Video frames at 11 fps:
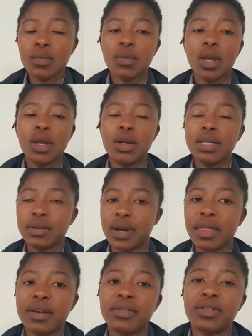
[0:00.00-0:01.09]
It's
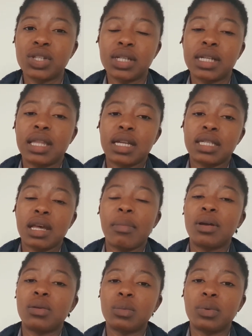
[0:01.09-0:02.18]
rather unfortunate that
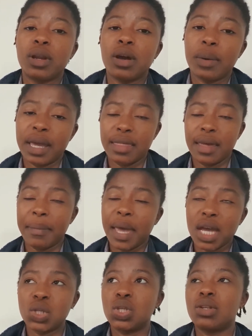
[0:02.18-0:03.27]
someone would put away their
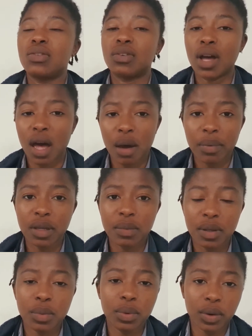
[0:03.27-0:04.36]
passion for helping
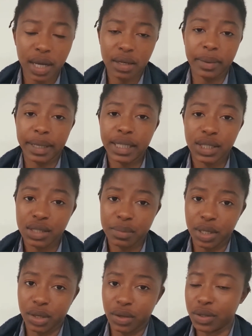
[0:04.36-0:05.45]
people and wanting to
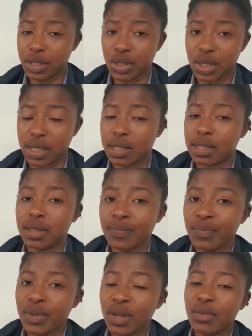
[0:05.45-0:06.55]
be a nurse just
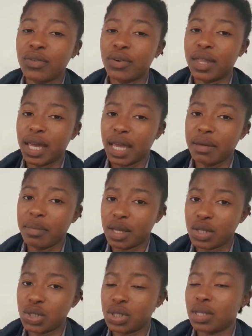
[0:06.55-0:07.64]
for the
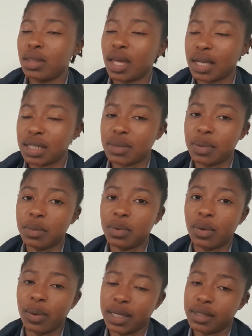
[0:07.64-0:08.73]
image that
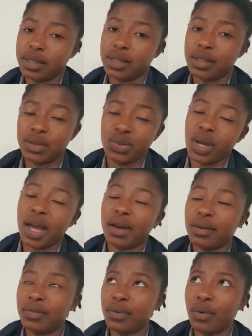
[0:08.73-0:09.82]
people want to
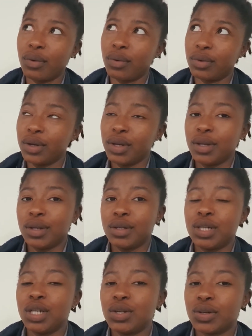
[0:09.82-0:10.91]
have, or
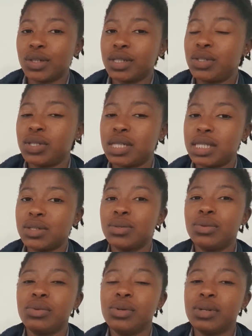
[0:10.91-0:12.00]
to
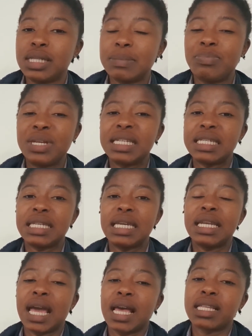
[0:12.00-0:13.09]
still be
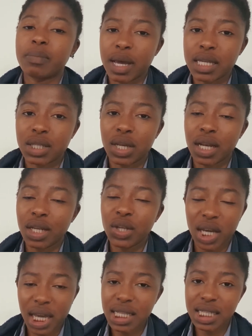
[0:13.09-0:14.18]
seen as masculine. You
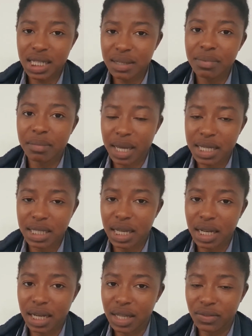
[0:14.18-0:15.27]
can still be
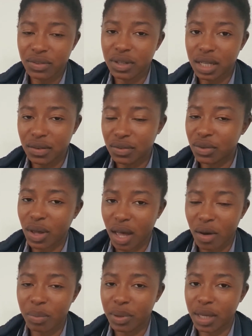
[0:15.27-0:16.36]
masculine even if you're
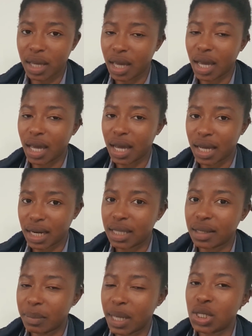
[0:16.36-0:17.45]
helping
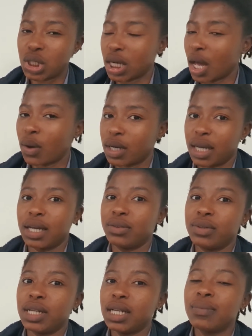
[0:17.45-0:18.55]
another patient out. Like,
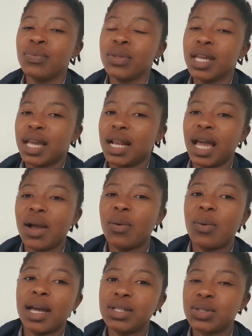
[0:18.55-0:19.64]
really, like,
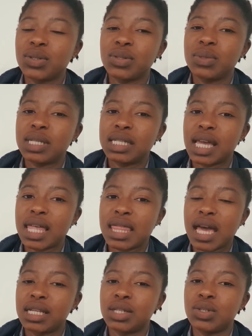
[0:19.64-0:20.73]
why don't we say
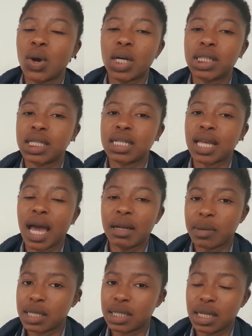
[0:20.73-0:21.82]
that doctors aren't
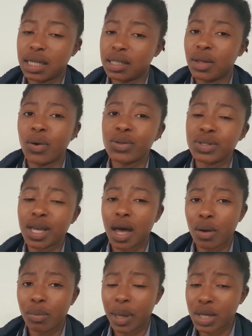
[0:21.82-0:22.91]
masculine? They also
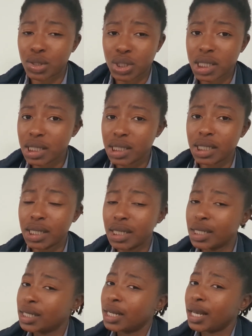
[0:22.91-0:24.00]
help patients.
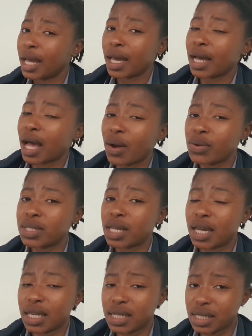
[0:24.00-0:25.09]
Like, how is that
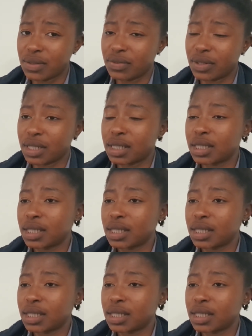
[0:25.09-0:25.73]
any different?